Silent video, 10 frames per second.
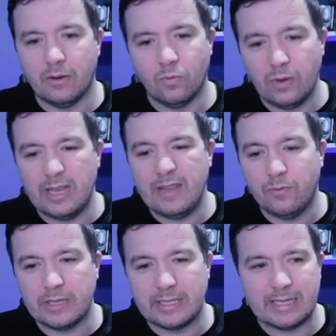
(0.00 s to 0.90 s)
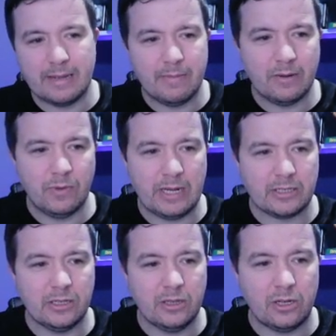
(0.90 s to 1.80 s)
we, even with the 10 men, we actually
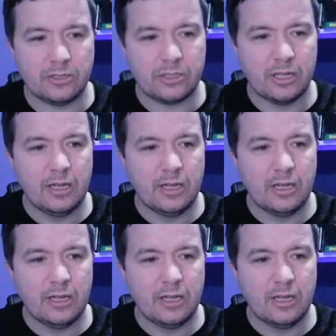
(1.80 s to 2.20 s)
lost.